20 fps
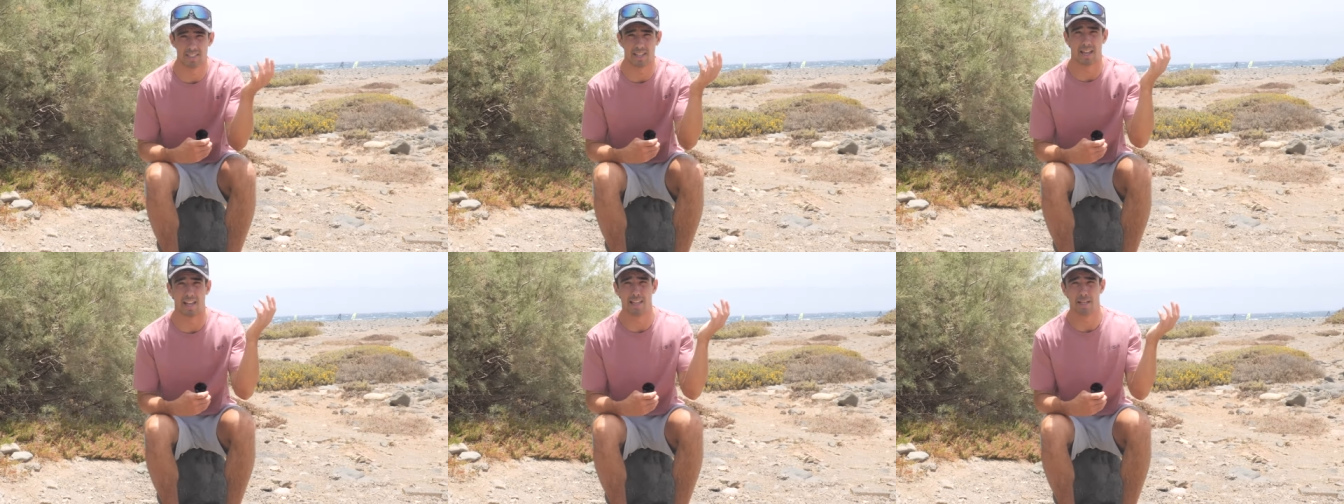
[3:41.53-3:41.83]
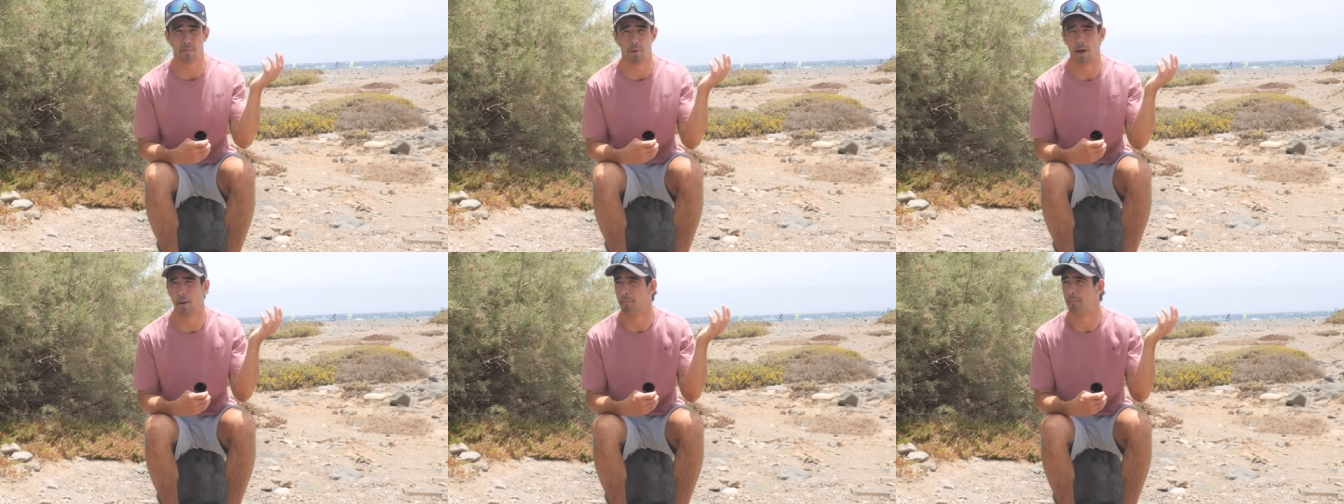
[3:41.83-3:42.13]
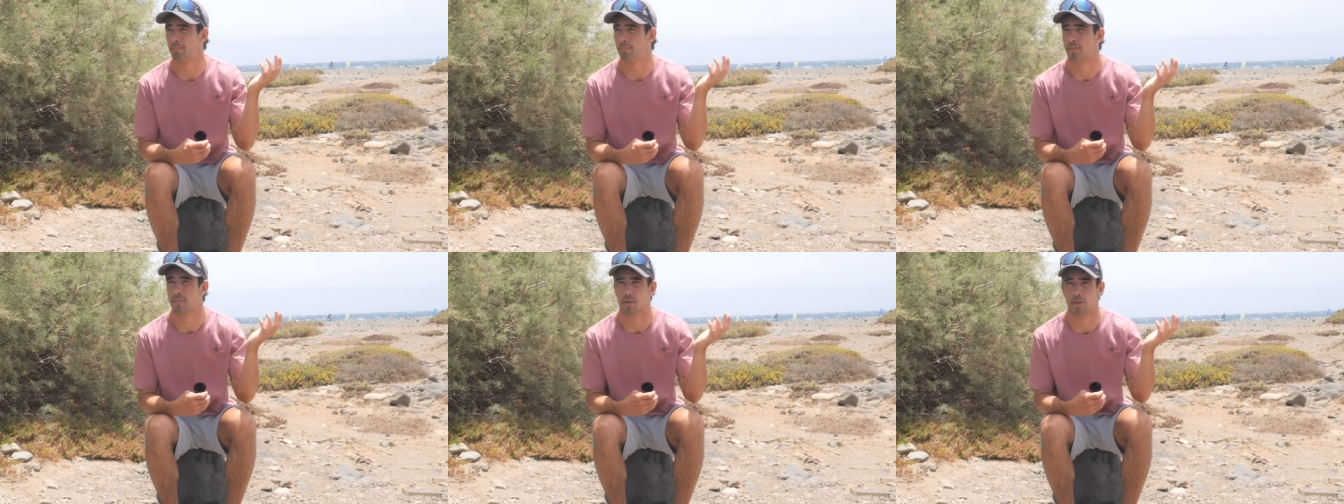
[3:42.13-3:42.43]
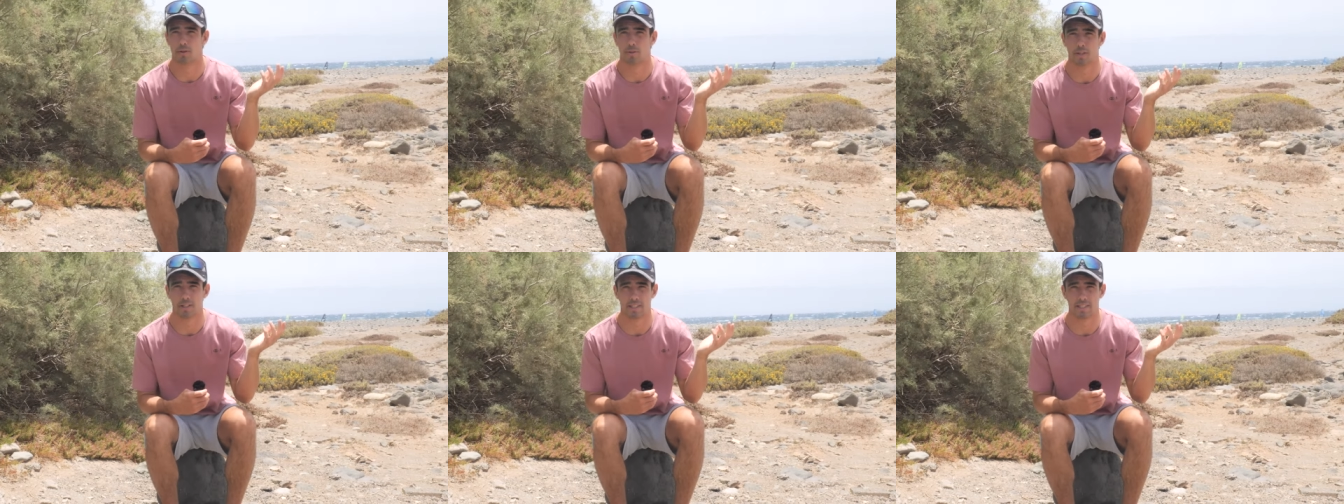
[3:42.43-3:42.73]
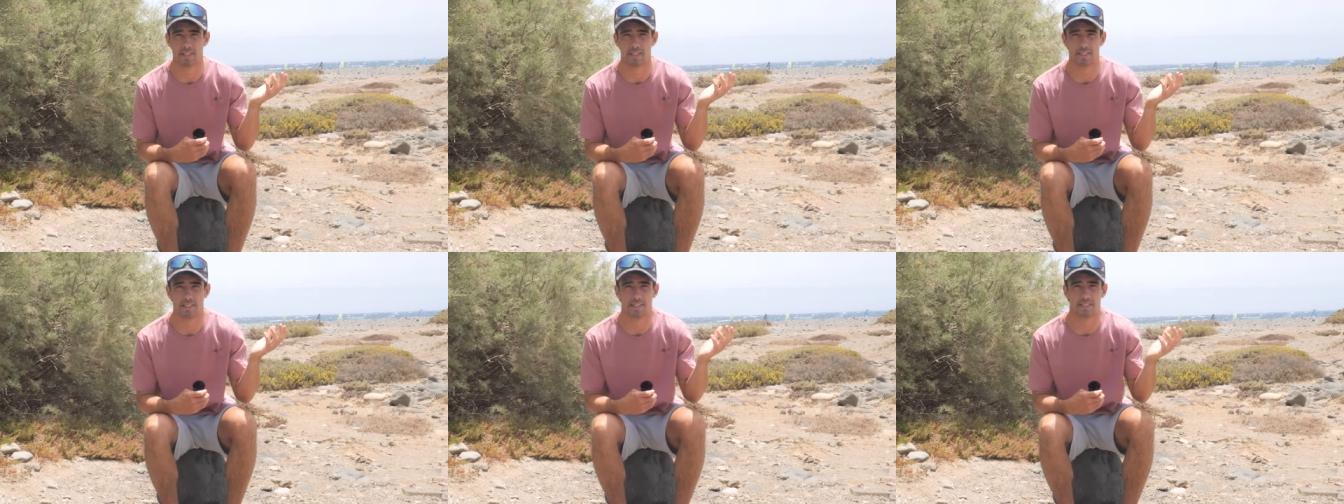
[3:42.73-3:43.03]
calima,
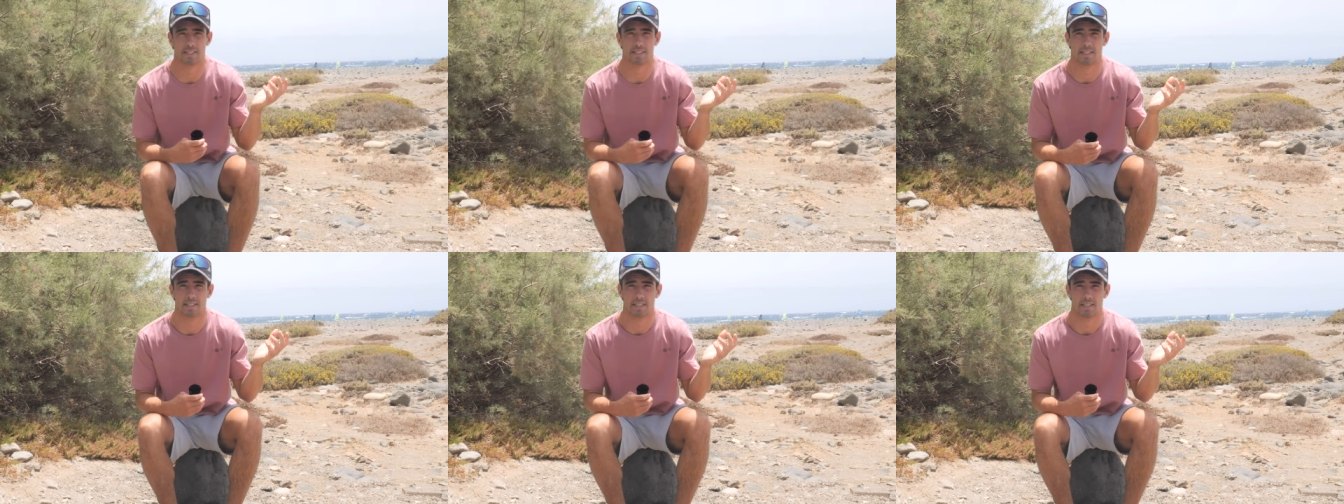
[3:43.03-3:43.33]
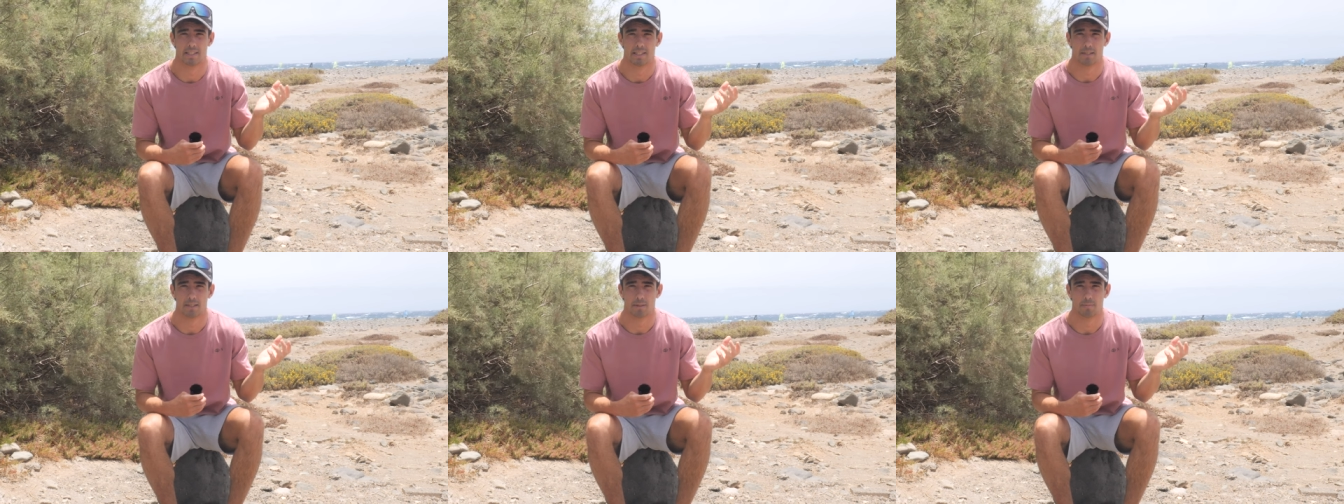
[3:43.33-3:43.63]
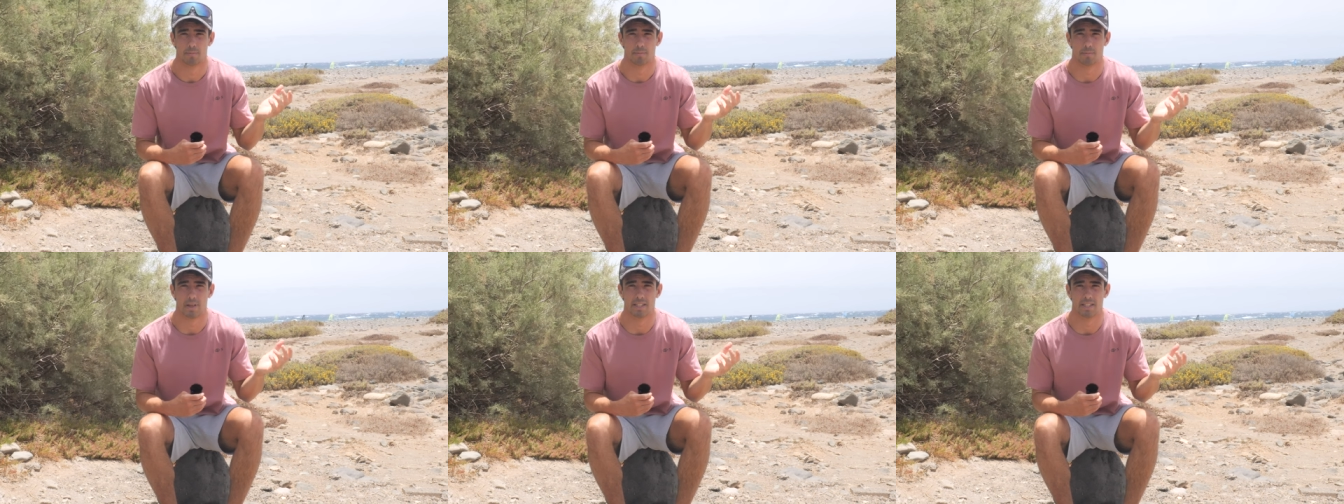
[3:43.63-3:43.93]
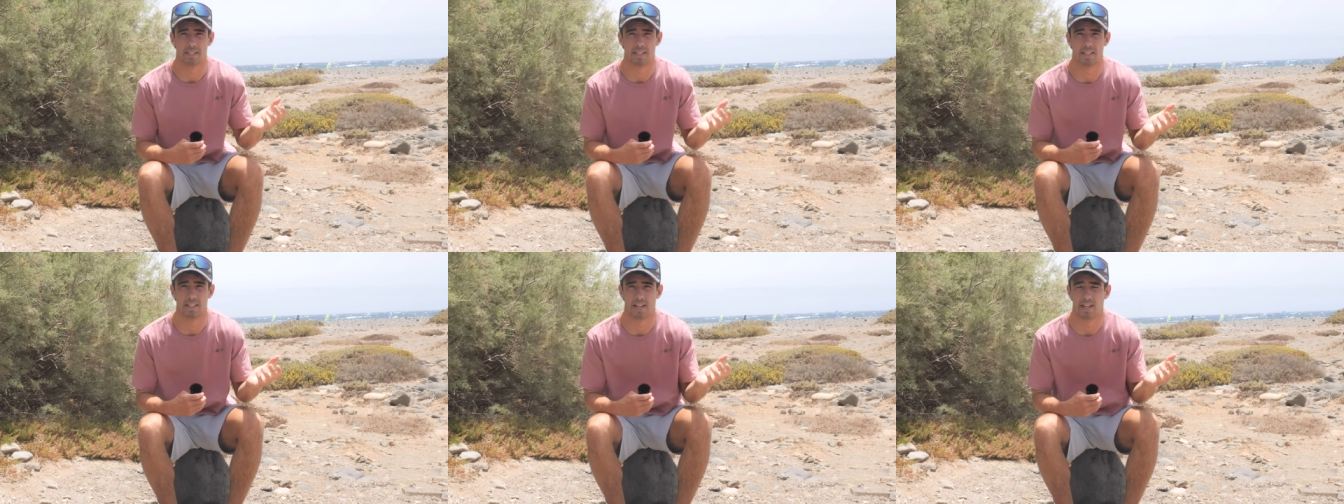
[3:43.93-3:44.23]
which is basically